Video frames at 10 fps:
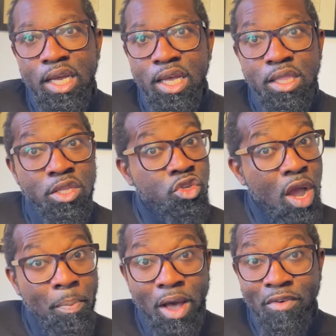the
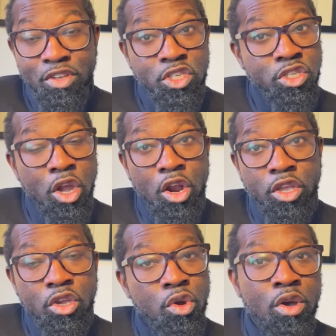drop off is
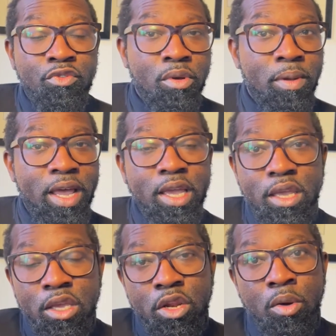stark. You're going from
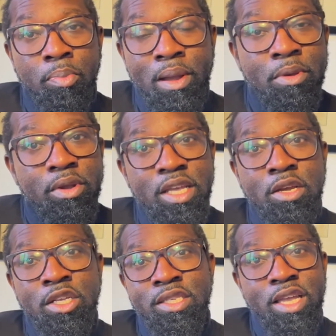Premier League
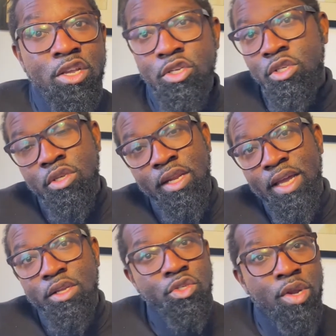contenders to
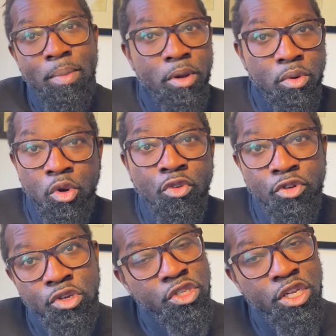Tranmere
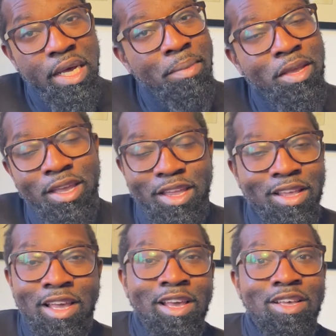Rovers, you know what I mean?
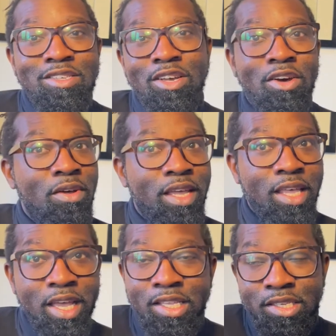So
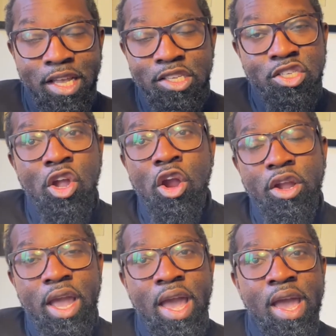it's
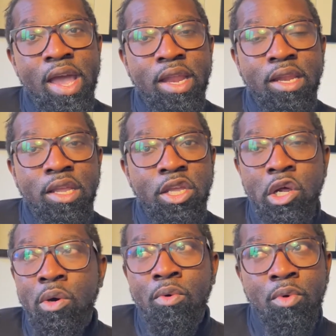stark. And
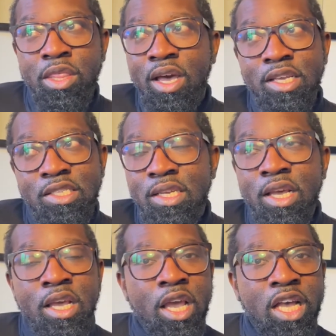with us,
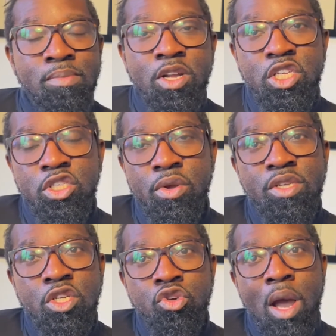as much as there is
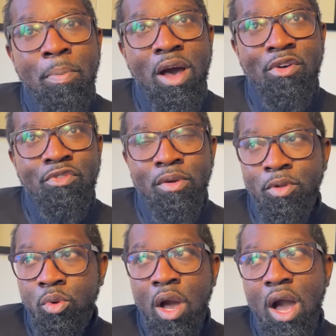a drop off from
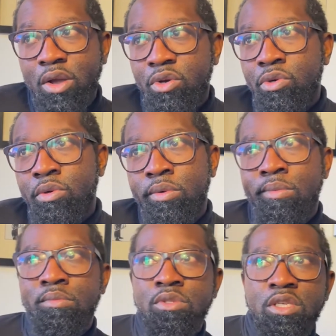Lukaku
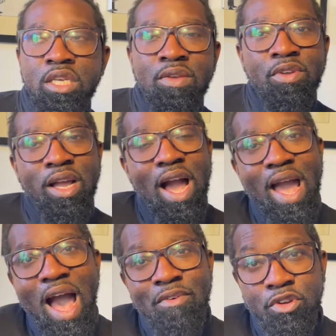to even Kai
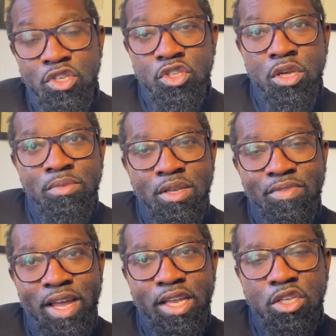Havertz in terms of
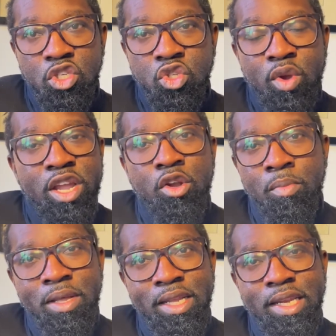striker
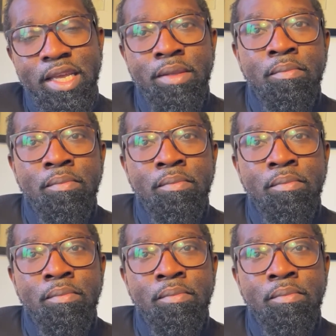ability,